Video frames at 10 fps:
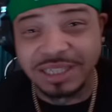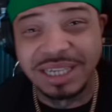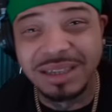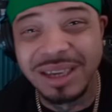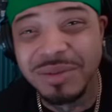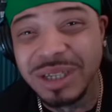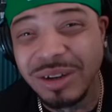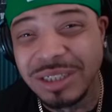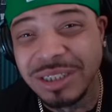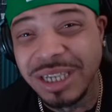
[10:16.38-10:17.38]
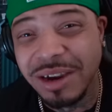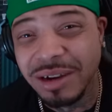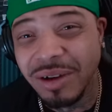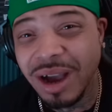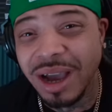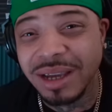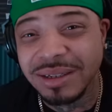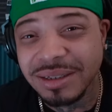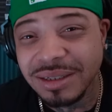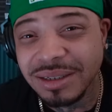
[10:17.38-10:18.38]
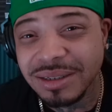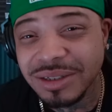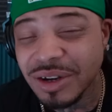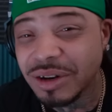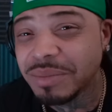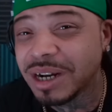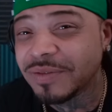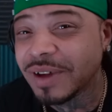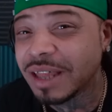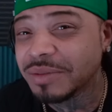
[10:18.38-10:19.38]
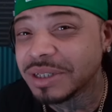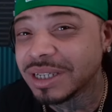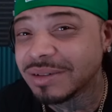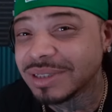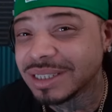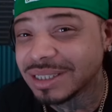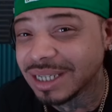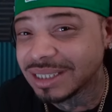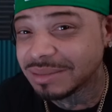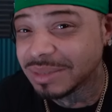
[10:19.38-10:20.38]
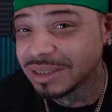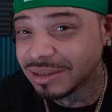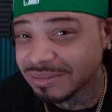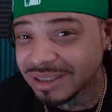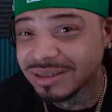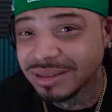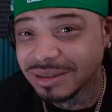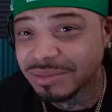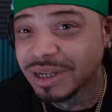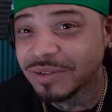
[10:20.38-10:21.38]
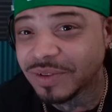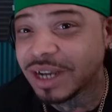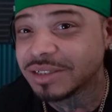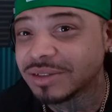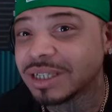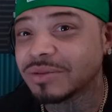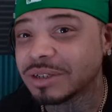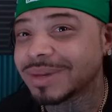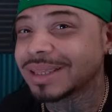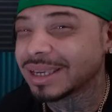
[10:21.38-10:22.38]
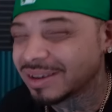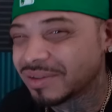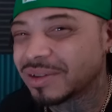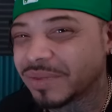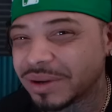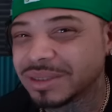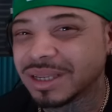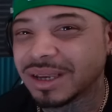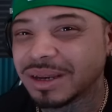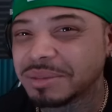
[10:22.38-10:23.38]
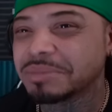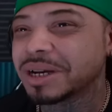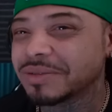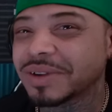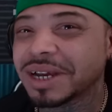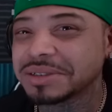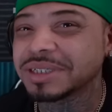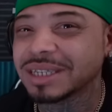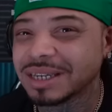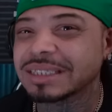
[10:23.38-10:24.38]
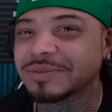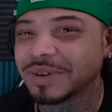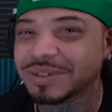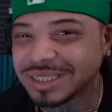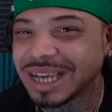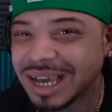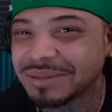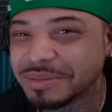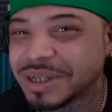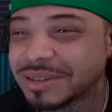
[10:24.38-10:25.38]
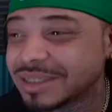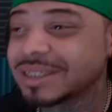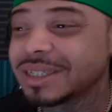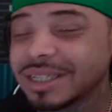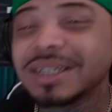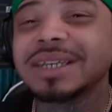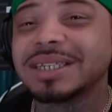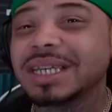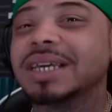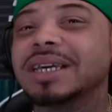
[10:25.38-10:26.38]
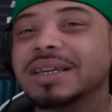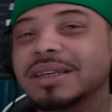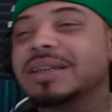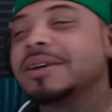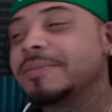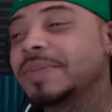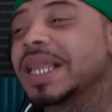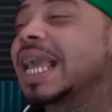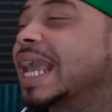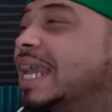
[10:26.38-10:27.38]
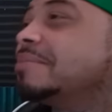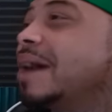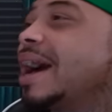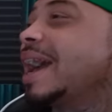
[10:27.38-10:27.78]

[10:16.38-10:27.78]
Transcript: like you get when you on a scary ride. You know the butterflies when you get when she says she missed her period. The butterflies you get when you about to hit for the first time. The butterflies you get at the first job. The butterflies. yeah, in my.